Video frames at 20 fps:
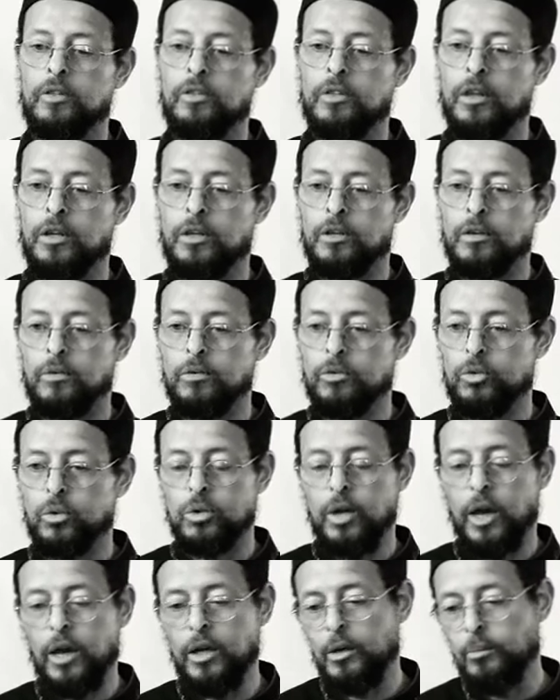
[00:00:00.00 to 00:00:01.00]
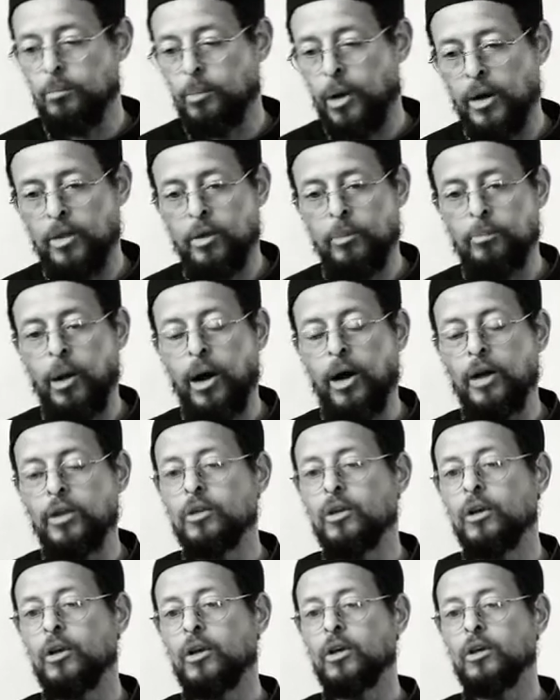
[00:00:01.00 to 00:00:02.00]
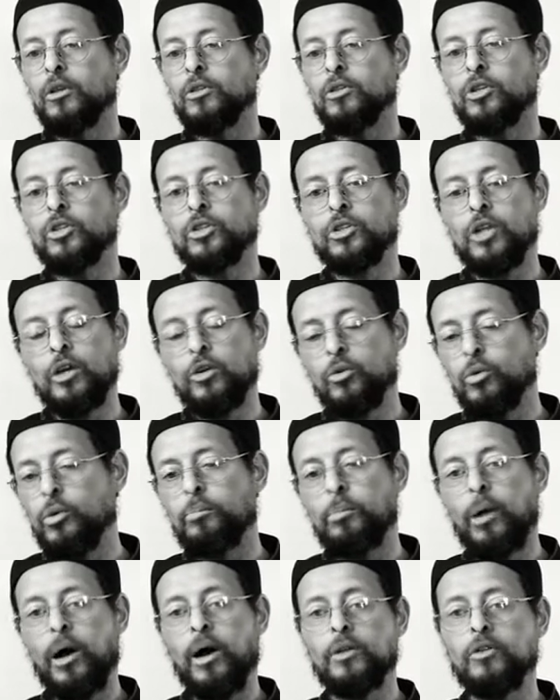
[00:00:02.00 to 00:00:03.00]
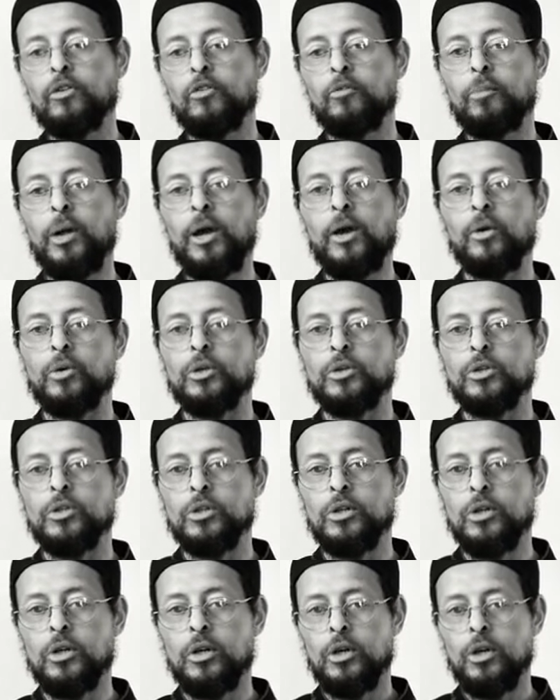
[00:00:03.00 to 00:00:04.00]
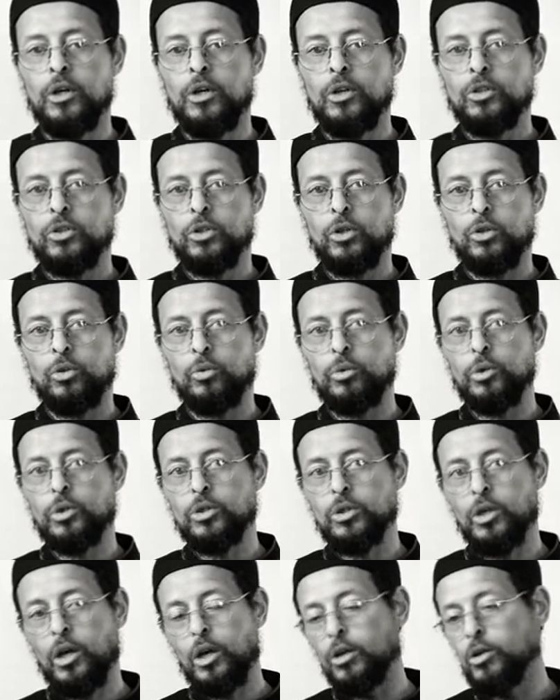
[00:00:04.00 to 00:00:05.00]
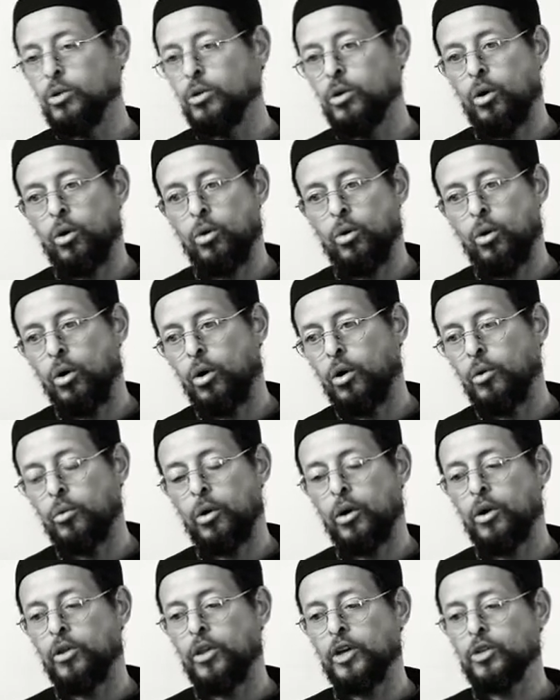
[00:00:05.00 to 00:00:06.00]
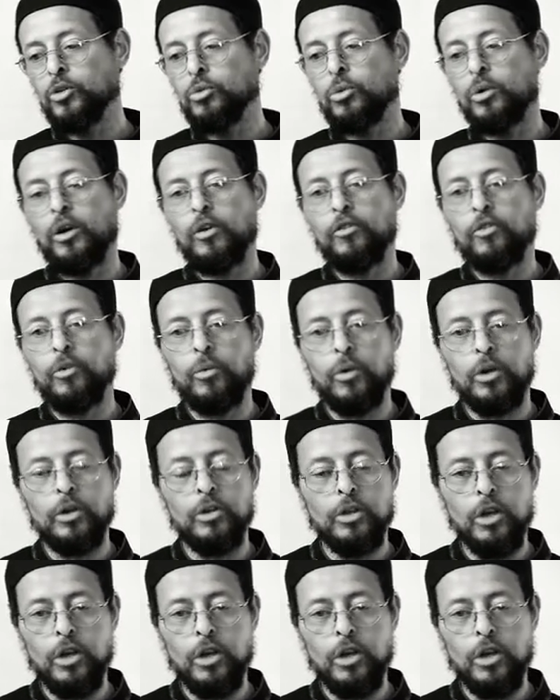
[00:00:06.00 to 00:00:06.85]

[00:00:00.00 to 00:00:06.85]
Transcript: than united by the bond, the sacred bond of marriage. So do we say, you know, uh, well, that's what everyone